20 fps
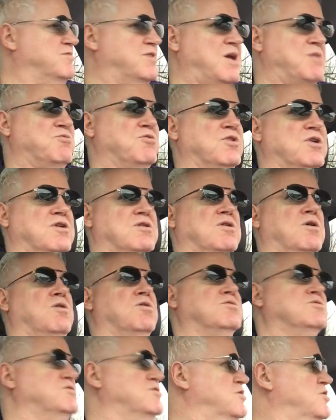Came really oh,
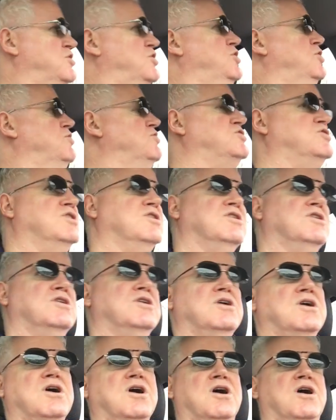close. Huge
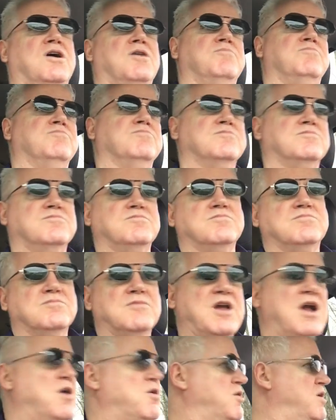um,
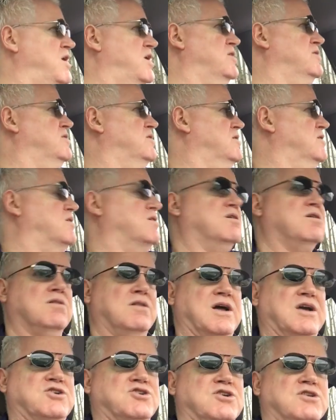arrowhead
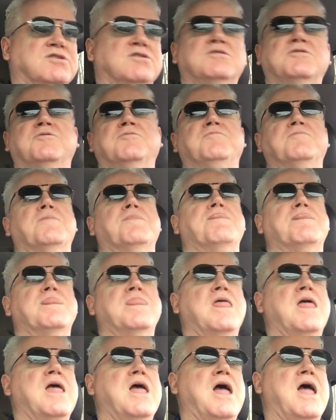collection.
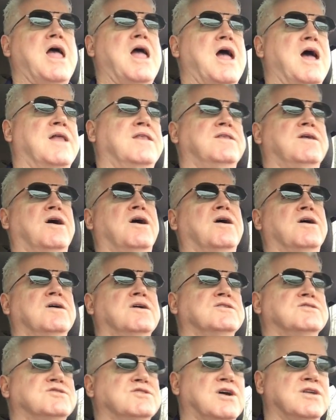And uh,
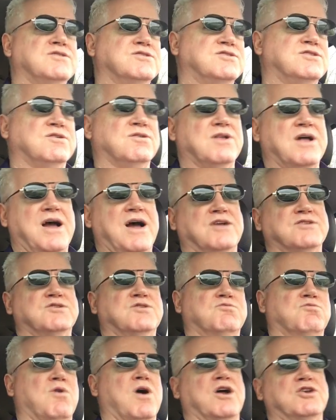his son still has
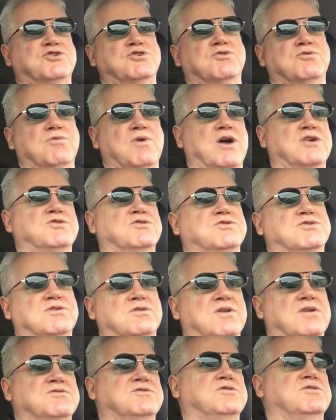it, Roger. Roger
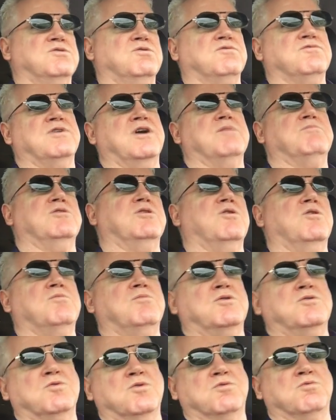still lives in the old family home
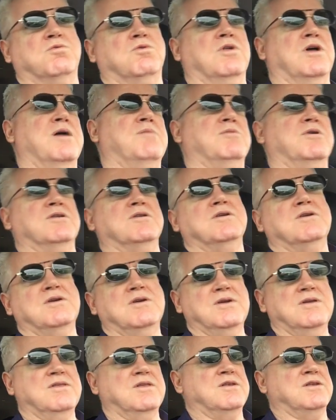in North Willamette,
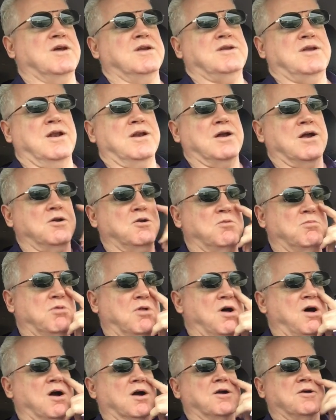the 9800
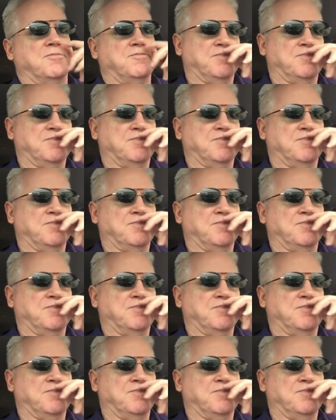block.